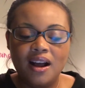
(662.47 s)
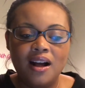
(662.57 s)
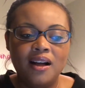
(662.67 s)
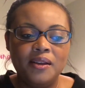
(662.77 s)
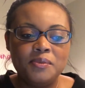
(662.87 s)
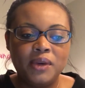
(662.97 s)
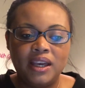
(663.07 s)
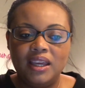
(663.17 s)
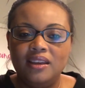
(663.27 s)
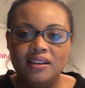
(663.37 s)

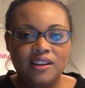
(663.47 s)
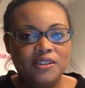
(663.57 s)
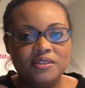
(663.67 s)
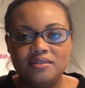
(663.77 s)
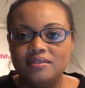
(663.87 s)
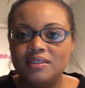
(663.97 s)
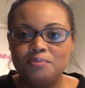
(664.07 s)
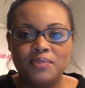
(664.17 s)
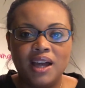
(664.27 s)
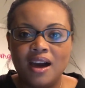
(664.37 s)
But, you know,
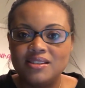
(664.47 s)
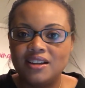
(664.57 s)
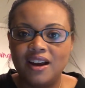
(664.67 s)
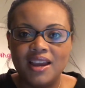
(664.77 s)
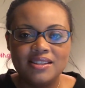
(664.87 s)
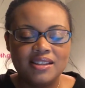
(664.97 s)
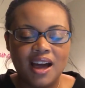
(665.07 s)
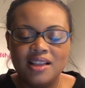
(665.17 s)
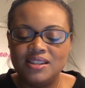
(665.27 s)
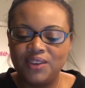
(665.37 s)
God's grace,
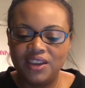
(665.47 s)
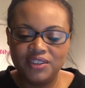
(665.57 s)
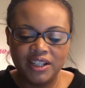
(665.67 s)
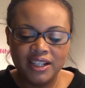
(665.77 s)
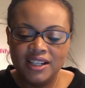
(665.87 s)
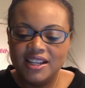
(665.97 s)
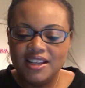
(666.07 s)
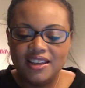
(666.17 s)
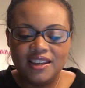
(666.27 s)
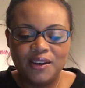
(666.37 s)
God's favor,
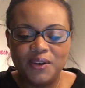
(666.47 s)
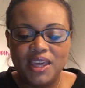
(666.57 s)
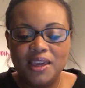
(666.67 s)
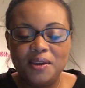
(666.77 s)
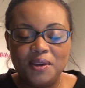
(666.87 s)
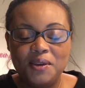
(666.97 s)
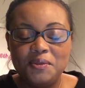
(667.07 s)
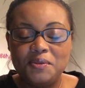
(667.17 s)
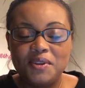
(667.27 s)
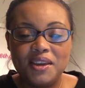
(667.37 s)
you know,
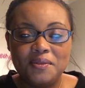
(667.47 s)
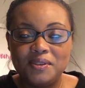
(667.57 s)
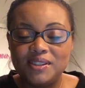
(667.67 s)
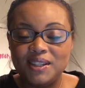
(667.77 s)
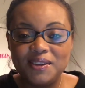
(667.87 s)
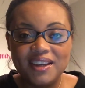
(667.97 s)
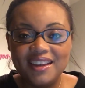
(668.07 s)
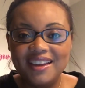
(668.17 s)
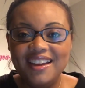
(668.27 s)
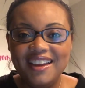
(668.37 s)
he will do
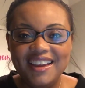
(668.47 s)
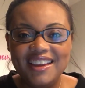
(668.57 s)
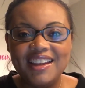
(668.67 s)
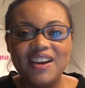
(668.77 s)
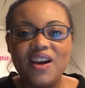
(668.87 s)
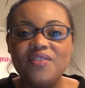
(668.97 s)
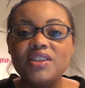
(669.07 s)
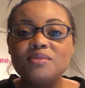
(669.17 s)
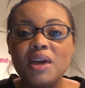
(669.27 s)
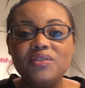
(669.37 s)
it. You know, if
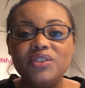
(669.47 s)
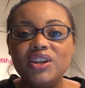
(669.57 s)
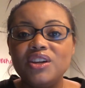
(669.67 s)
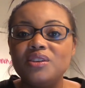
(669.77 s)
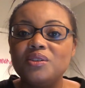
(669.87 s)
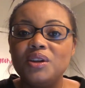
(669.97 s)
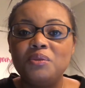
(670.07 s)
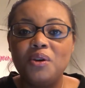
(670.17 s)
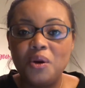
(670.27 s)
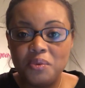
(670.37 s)
it's meant for you, he
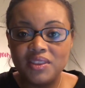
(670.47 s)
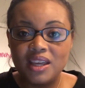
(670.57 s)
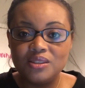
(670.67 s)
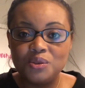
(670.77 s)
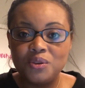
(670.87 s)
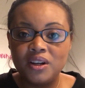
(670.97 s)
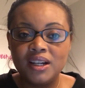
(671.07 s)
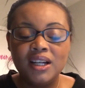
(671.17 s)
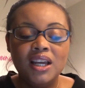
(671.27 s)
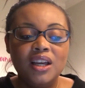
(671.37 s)
will open that
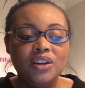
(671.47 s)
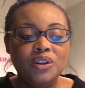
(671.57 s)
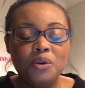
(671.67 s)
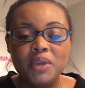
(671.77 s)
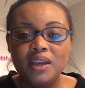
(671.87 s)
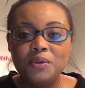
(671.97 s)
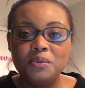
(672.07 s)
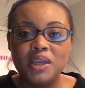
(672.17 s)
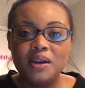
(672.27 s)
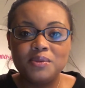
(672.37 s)
door. No man will
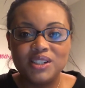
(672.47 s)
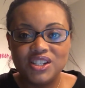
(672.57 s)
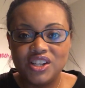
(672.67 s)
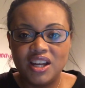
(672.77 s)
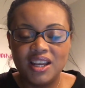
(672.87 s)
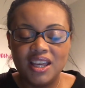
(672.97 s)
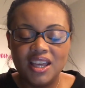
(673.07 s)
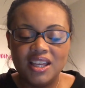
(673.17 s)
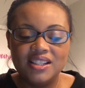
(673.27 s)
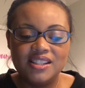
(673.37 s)
be able to shut
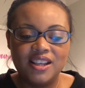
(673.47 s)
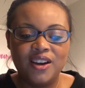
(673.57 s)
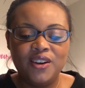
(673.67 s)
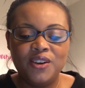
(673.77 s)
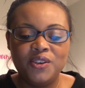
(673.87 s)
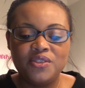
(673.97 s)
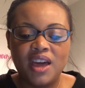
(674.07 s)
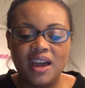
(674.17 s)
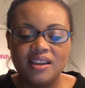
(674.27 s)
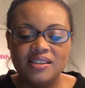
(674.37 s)
it. And so
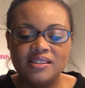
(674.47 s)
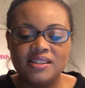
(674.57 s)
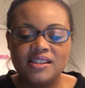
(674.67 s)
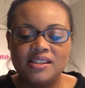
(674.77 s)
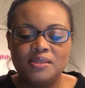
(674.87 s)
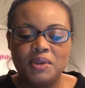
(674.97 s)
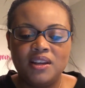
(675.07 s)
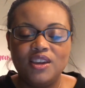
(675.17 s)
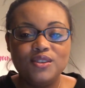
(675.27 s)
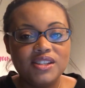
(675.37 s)
that has just been
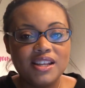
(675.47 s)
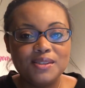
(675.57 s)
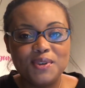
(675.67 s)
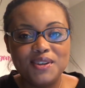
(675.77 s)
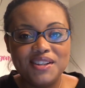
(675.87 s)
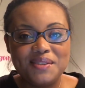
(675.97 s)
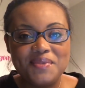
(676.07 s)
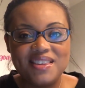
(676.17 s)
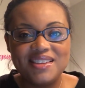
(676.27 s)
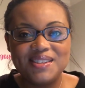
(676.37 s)
a huge testimony to
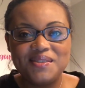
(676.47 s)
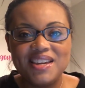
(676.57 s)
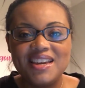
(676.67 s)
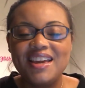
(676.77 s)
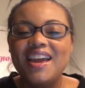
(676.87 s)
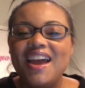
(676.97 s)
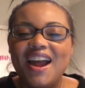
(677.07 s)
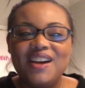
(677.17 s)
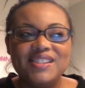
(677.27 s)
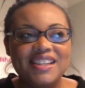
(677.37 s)
me this week.
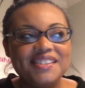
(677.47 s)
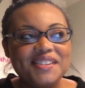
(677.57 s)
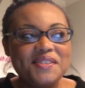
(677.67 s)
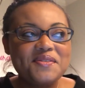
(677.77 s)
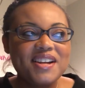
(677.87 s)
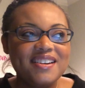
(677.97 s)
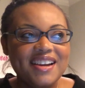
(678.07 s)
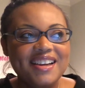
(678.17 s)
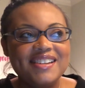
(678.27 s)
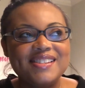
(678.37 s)
I was getting a little
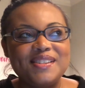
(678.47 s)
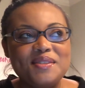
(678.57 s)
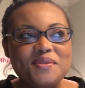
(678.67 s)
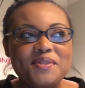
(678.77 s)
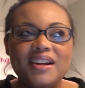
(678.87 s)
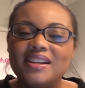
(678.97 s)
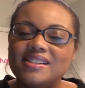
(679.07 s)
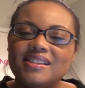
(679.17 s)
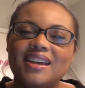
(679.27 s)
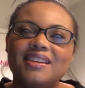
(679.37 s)
weary and I was a little bit worried
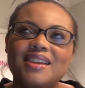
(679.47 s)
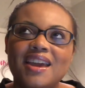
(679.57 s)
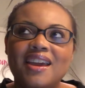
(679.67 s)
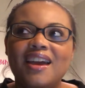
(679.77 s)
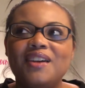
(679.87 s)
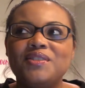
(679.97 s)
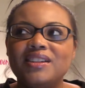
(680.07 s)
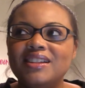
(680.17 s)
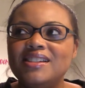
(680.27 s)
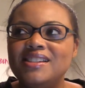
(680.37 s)
because I'm like, dang, I
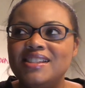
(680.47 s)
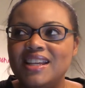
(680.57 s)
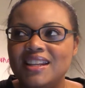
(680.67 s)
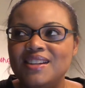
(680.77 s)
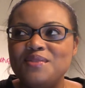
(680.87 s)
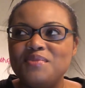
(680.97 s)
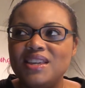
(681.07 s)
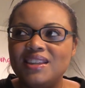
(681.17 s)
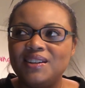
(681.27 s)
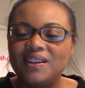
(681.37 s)
really didn't
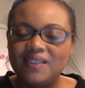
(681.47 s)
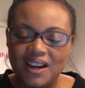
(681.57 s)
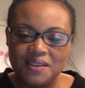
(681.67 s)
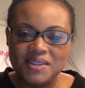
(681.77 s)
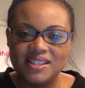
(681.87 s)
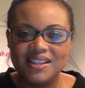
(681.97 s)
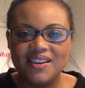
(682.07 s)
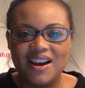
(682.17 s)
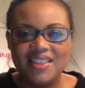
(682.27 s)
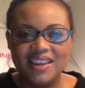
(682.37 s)
meet the requirements.
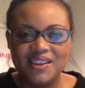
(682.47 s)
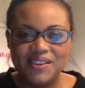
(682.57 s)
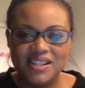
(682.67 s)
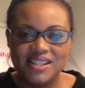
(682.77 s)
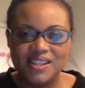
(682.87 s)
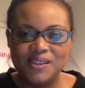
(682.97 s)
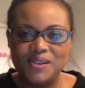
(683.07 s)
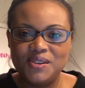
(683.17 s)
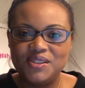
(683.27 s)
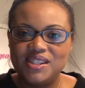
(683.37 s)
So are they going
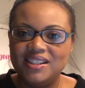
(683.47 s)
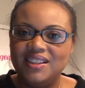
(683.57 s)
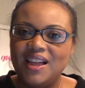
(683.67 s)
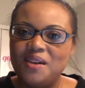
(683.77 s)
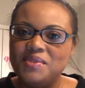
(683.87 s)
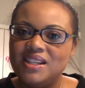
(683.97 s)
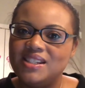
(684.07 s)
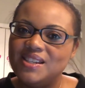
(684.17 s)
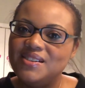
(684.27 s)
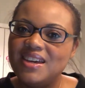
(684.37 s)
to still allow me to
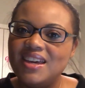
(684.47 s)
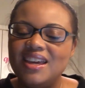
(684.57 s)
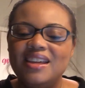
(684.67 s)
do it?